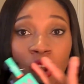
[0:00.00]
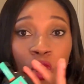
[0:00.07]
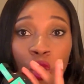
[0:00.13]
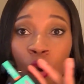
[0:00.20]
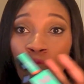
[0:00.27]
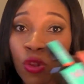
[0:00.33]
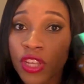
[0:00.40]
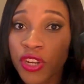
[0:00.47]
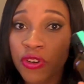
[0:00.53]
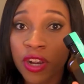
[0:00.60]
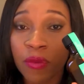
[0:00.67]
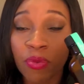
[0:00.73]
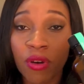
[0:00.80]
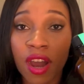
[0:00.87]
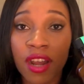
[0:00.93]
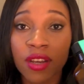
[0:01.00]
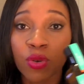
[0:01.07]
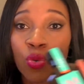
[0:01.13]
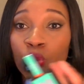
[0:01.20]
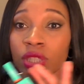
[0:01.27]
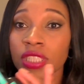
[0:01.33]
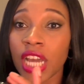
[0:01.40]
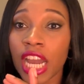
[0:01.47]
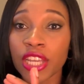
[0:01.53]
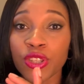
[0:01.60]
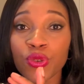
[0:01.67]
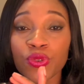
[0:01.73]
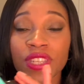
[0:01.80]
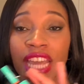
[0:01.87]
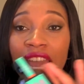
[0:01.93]
Holy grail product. Will not
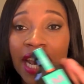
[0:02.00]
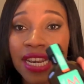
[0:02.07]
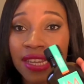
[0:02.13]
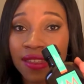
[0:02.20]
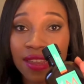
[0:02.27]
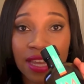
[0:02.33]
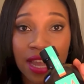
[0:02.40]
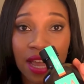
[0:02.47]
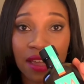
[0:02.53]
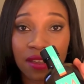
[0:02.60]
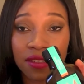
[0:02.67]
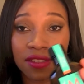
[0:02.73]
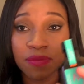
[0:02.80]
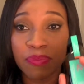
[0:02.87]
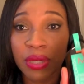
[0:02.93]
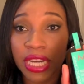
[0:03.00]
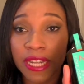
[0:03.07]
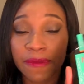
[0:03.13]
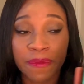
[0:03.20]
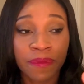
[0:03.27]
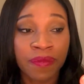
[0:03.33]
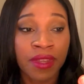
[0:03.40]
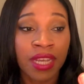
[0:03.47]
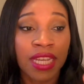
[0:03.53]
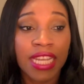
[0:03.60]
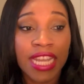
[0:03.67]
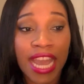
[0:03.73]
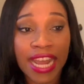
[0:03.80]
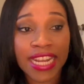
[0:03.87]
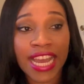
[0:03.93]
use anything else, but,
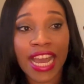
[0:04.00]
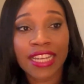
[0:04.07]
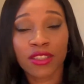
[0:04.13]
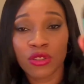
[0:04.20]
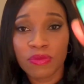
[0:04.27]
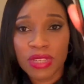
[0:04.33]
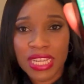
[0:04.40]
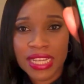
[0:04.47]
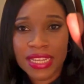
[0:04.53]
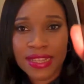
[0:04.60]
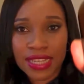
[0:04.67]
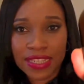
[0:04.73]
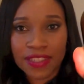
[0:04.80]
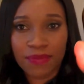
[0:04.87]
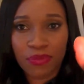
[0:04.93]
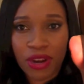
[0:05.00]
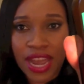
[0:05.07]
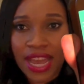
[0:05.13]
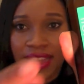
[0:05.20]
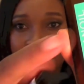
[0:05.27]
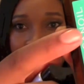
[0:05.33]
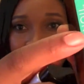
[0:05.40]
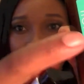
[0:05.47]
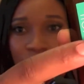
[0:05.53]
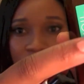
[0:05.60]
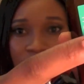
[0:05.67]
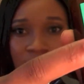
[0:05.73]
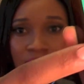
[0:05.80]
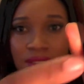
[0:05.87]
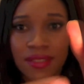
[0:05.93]
and it has to be this brand, this
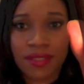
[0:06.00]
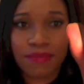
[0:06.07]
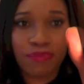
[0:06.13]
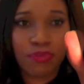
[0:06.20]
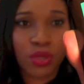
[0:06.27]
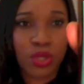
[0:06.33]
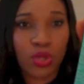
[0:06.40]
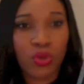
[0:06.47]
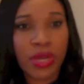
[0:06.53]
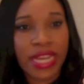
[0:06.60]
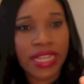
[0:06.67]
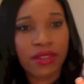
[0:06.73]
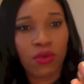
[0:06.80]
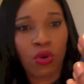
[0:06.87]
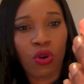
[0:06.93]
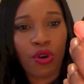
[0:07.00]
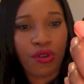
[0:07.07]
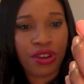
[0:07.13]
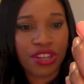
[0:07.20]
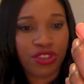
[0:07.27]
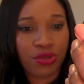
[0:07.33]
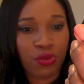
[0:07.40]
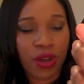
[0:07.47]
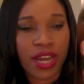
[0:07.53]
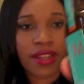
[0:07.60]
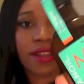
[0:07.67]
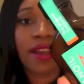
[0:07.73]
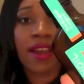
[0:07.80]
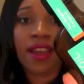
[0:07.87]
with this blue and orange one.